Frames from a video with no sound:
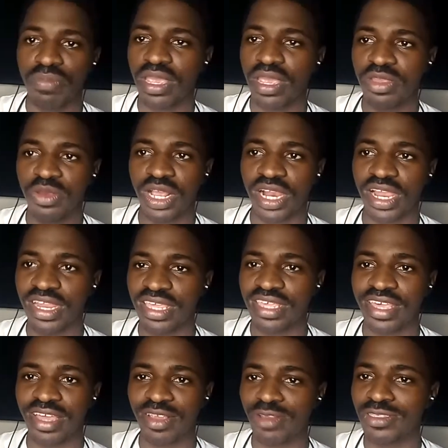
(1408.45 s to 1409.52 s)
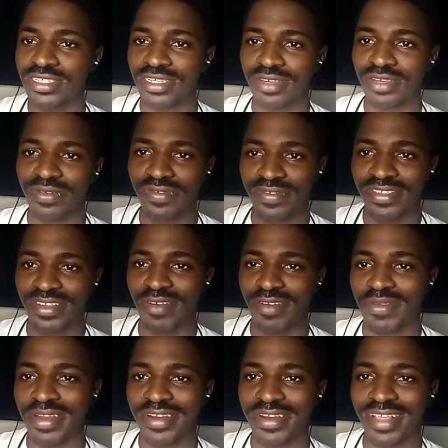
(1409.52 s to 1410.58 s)
I'm hearing you clearly. You can continue.
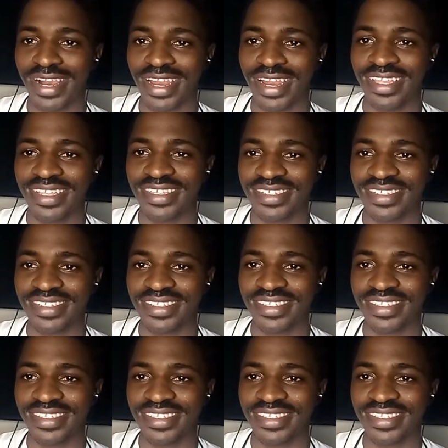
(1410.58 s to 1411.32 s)
I'm hearing you clearly.